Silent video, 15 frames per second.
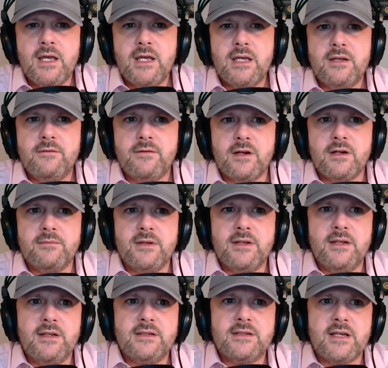you've heard
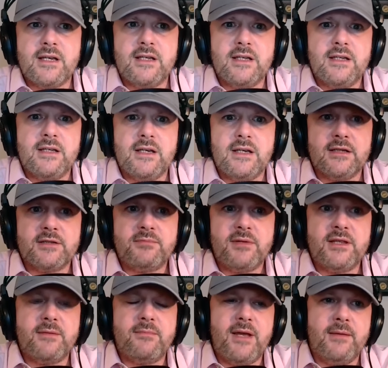me say
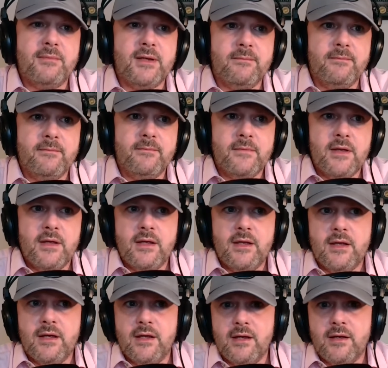split the baby.
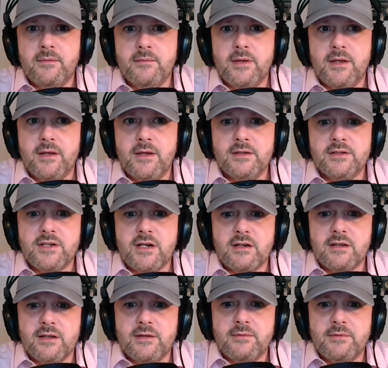And
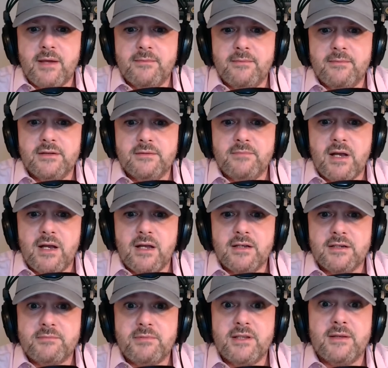generally what I mean
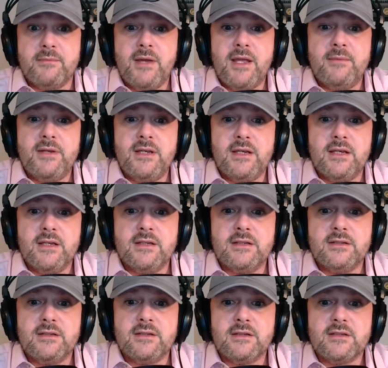by split the baby
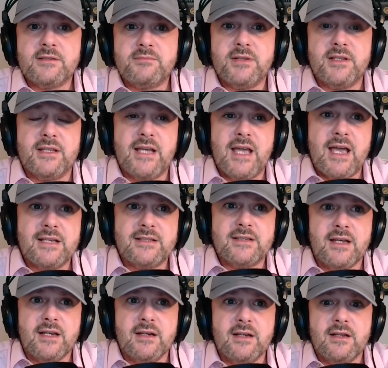is split the
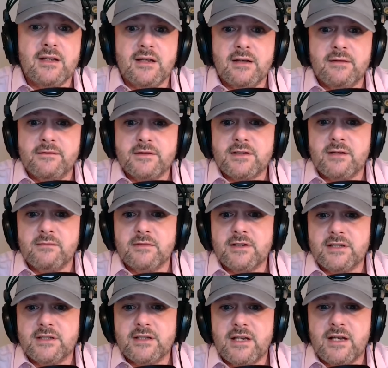asset. For some
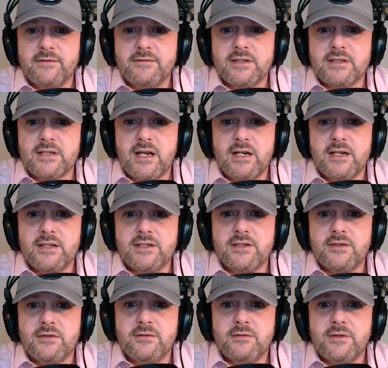reason, I've decided
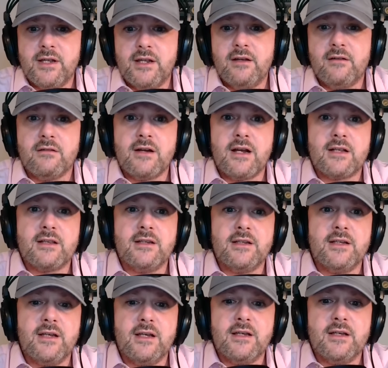to
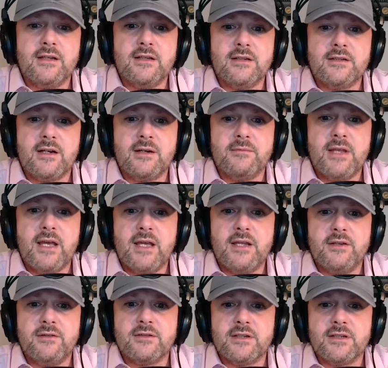incorrectly term
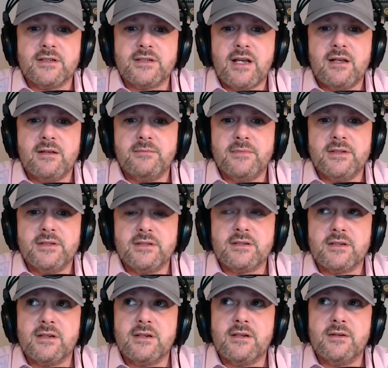that using
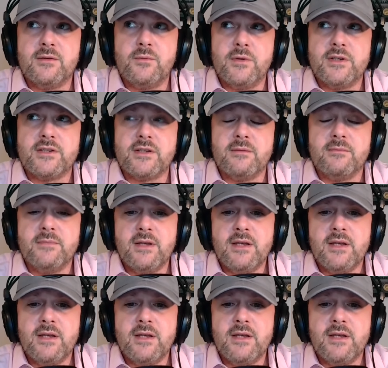Solomon's wisdom,